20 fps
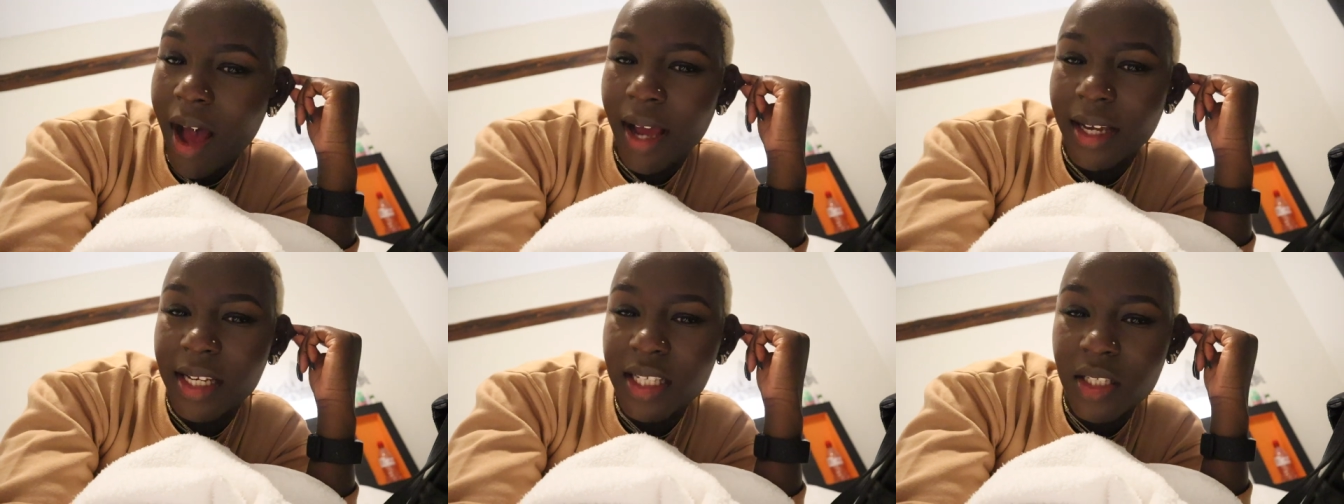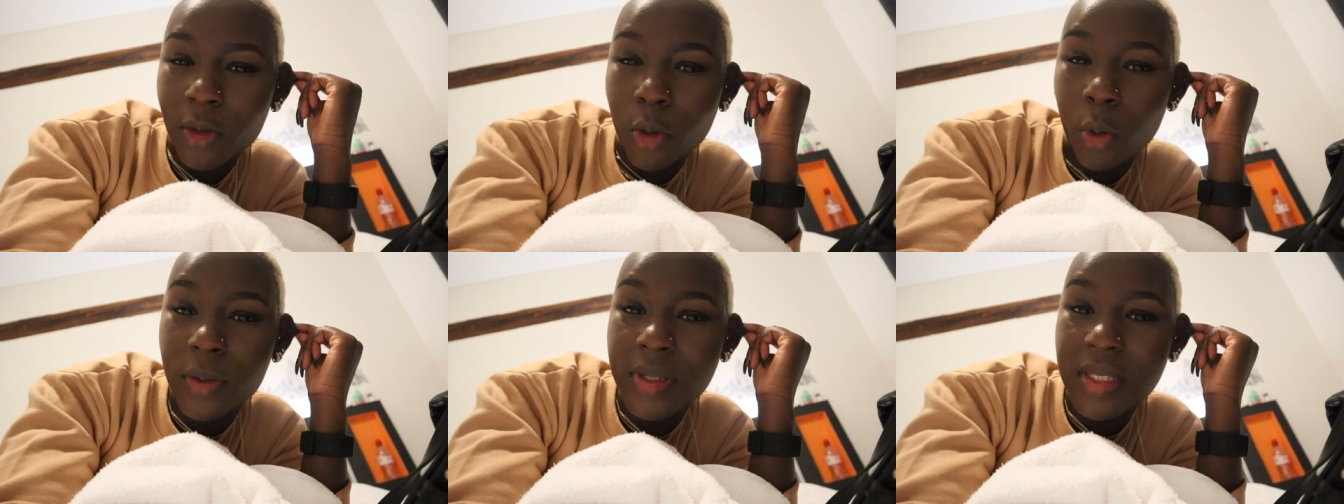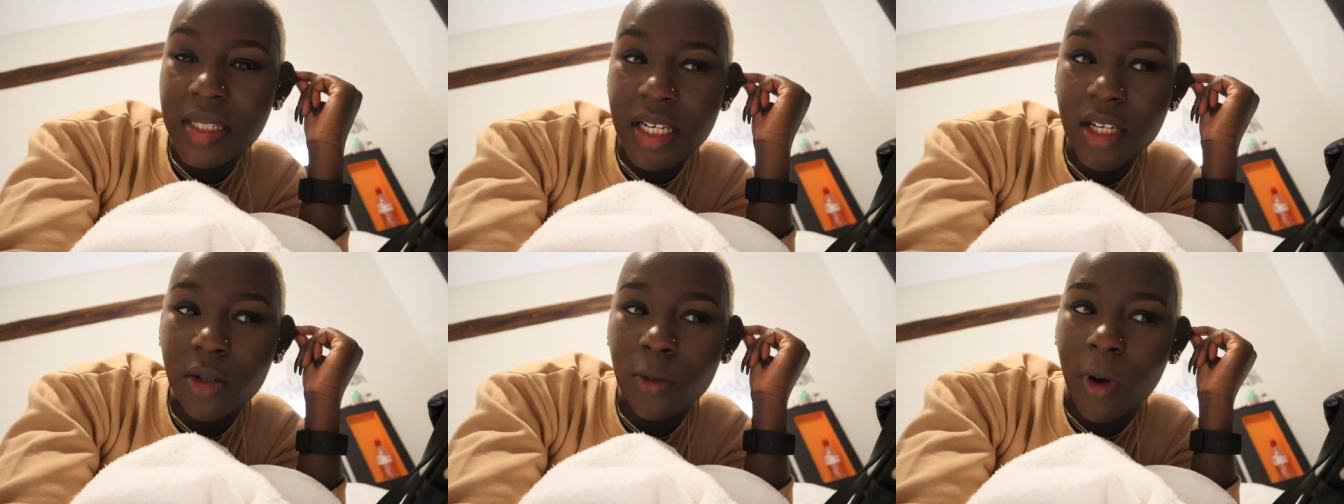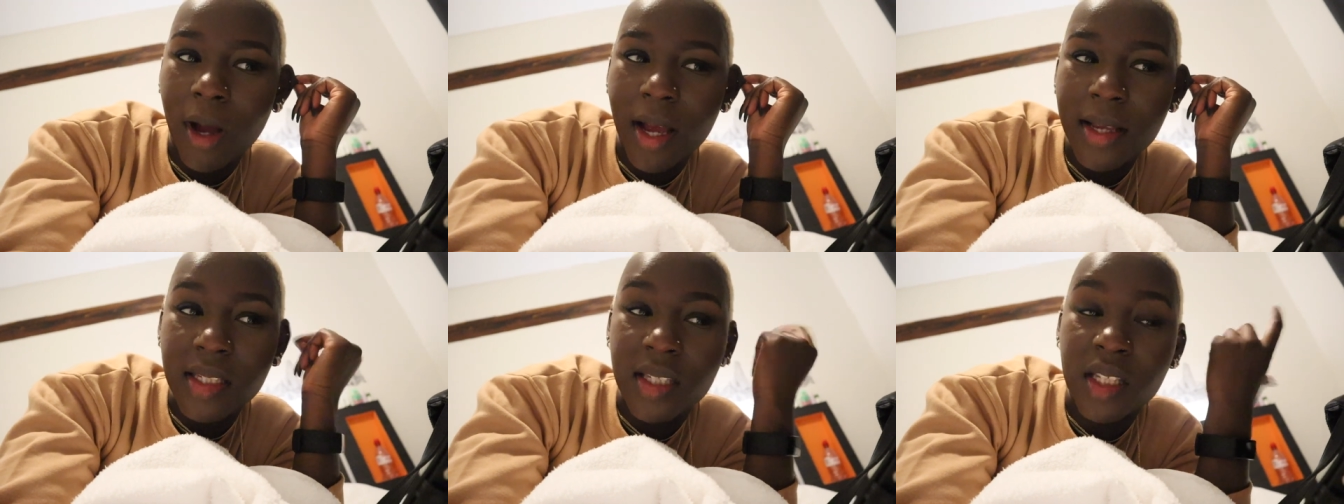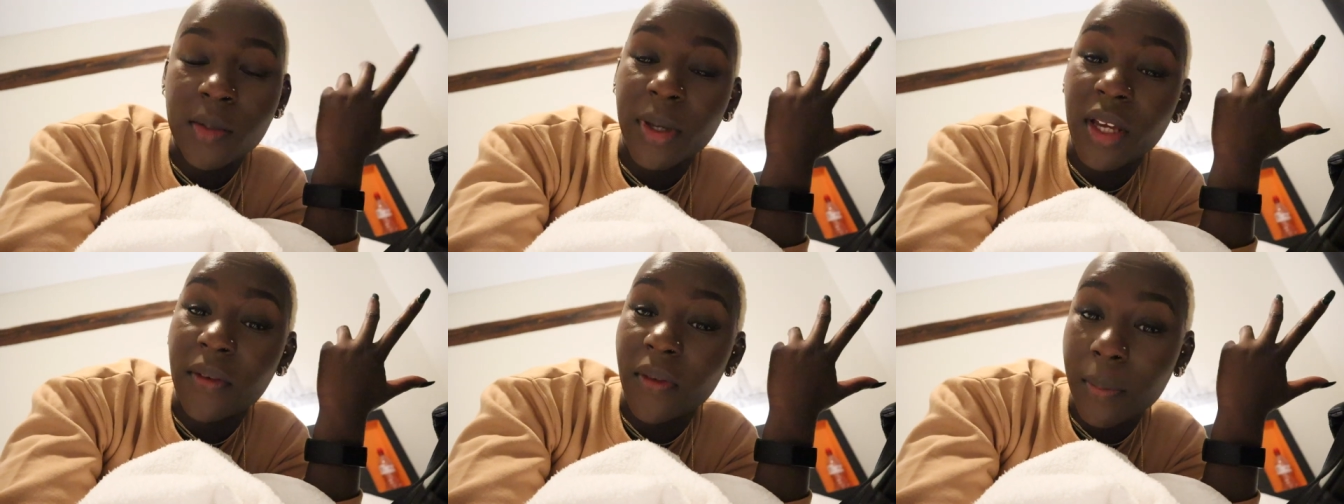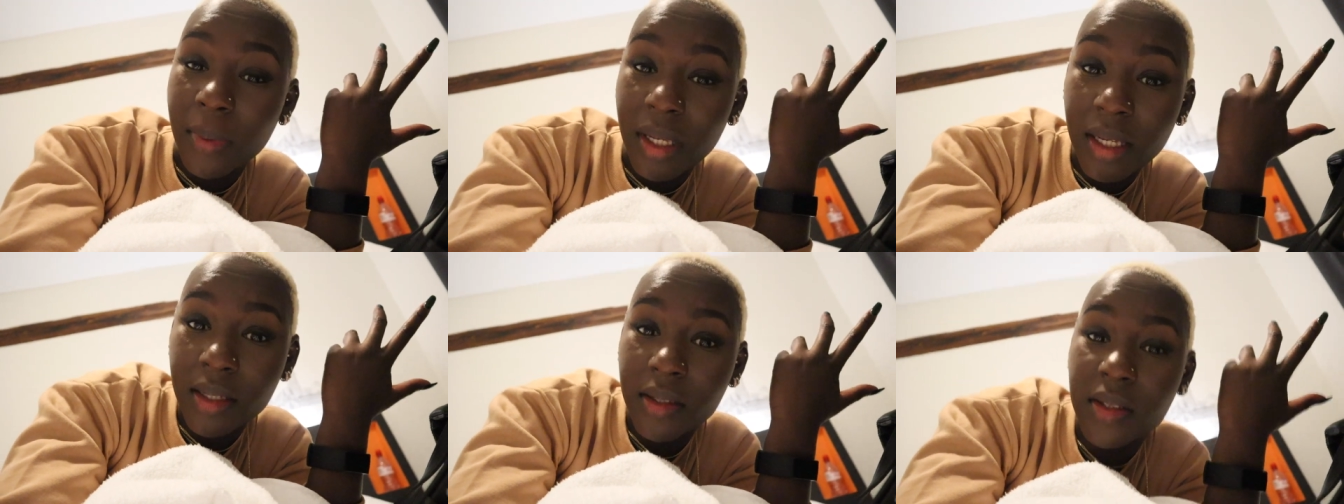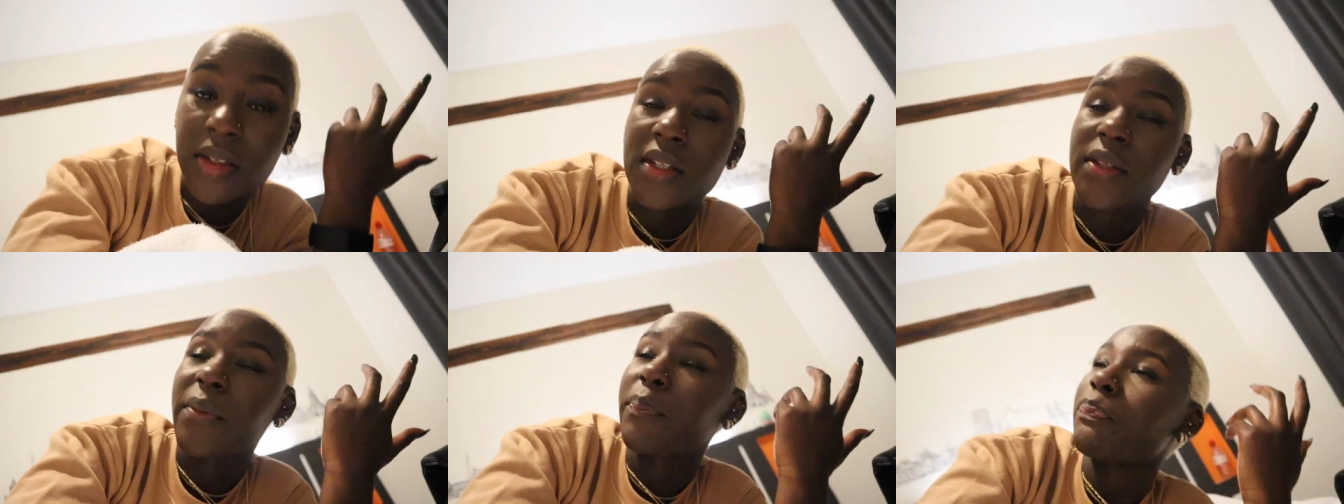I guess a cuisine wise, it's a bit of a
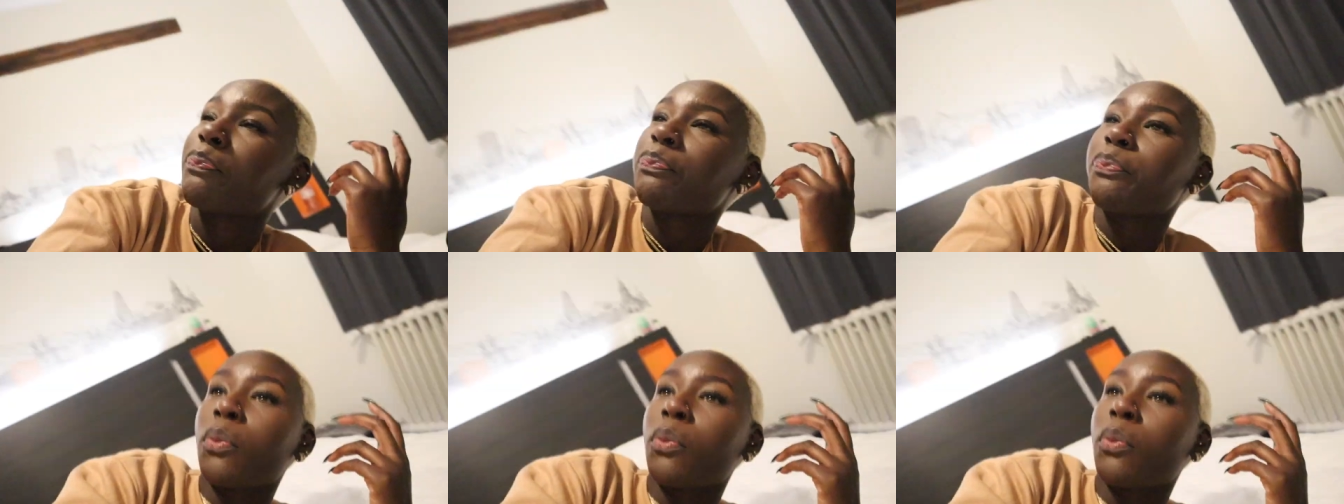mix.